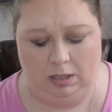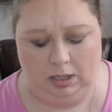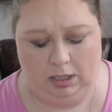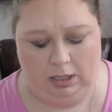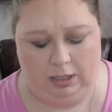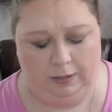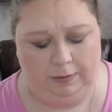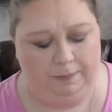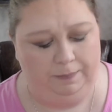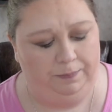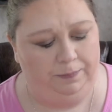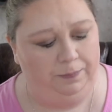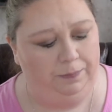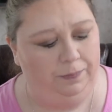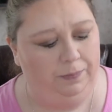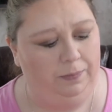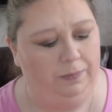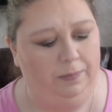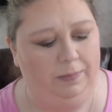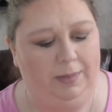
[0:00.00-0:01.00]
Um,
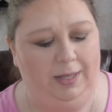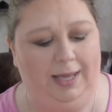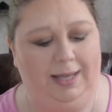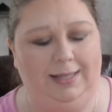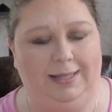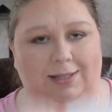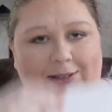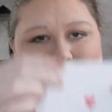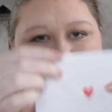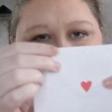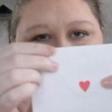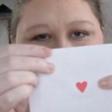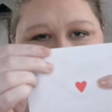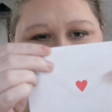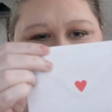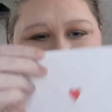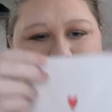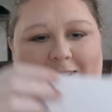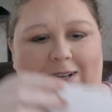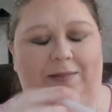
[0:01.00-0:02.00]
has a little heart on